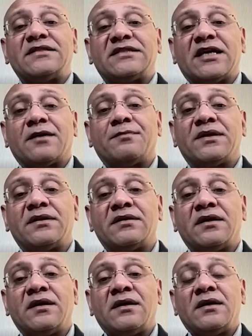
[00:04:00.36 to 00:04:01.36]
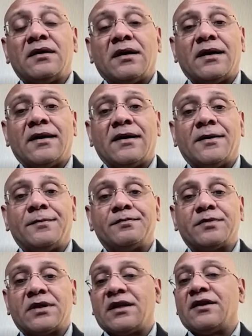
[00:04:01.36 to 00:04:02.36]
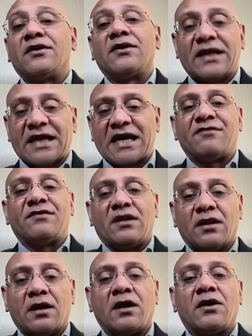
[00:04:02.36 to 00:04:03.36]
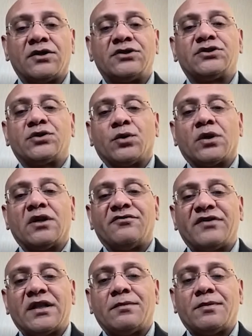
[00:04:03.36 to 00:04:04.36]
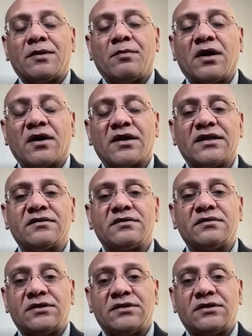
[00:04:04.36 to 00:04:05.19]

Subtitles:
segment clearly have a large total available market,